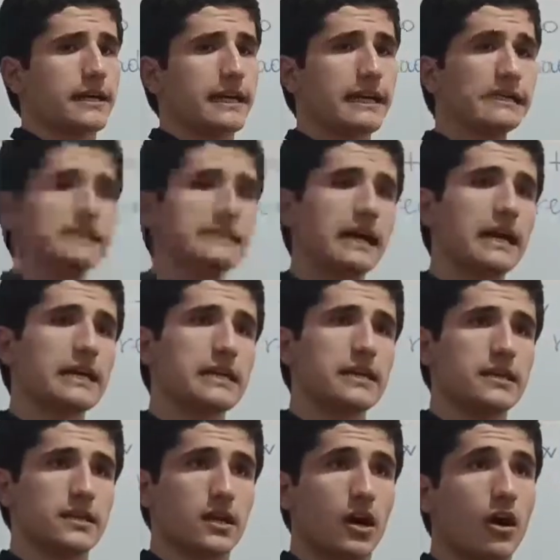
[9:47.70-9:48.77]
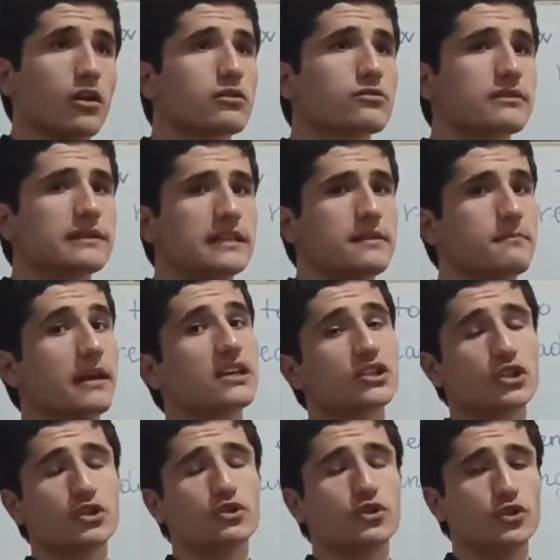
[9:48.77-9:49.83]
As I already
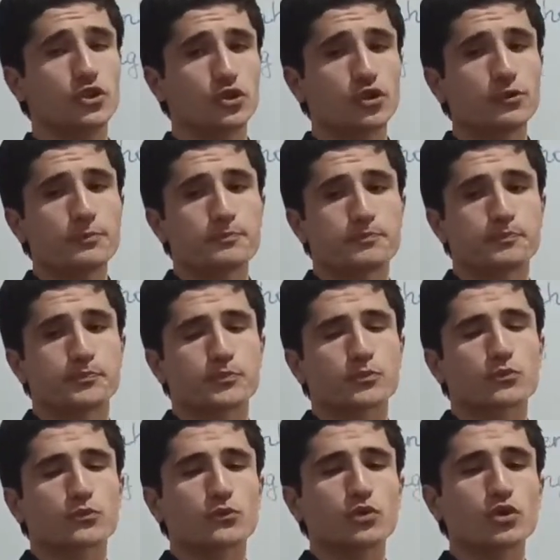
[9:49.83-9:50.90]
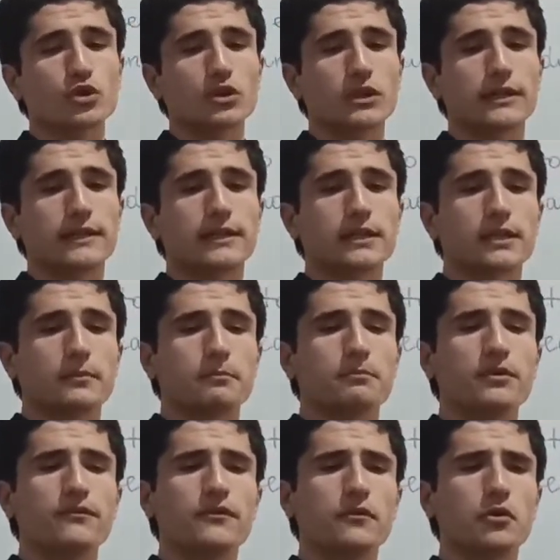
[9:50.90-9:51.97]
mentioned to you,
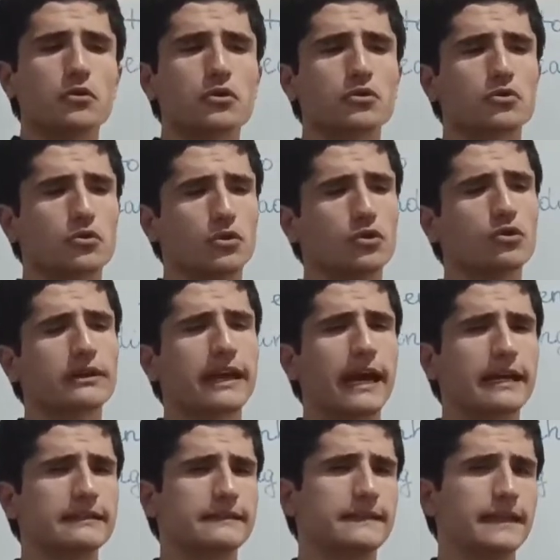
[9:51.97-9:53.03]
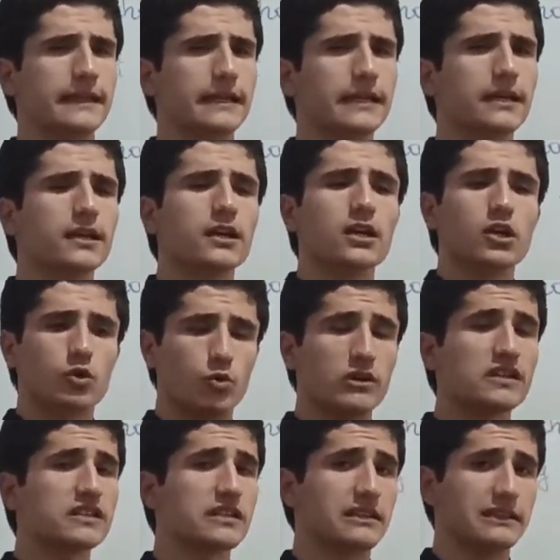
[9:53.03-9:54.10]
before look at the
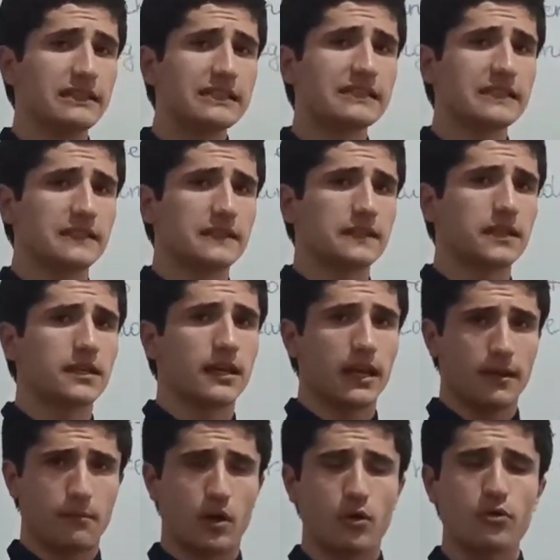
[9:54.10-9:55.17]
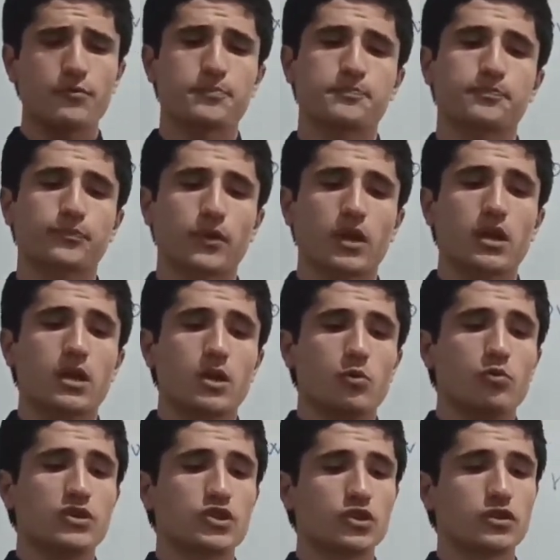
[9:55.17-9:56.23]
question listed above,
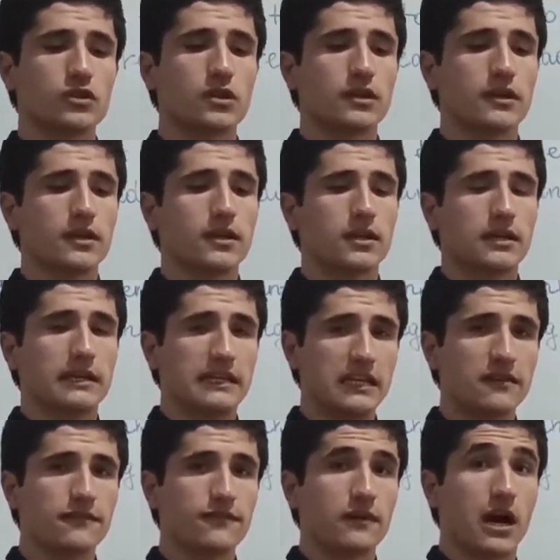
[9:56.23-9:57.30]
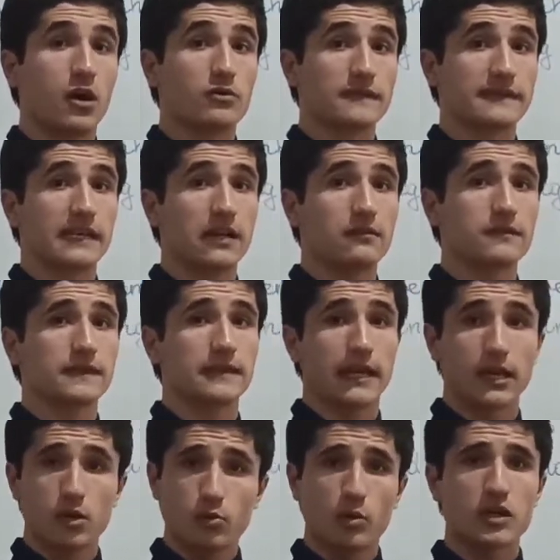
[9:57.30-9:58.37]
we should give ourselves
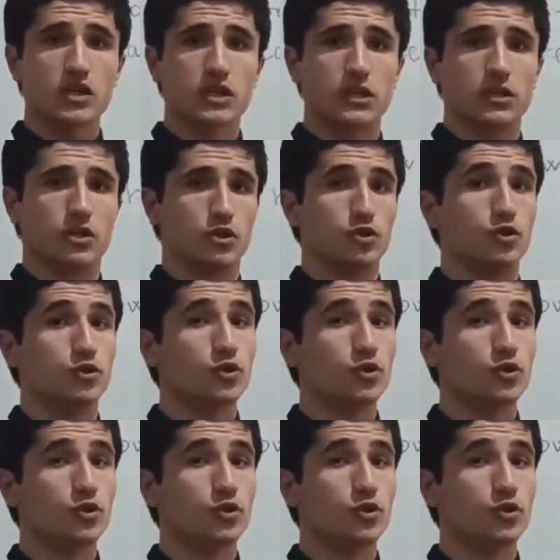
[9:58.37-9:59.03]
a question.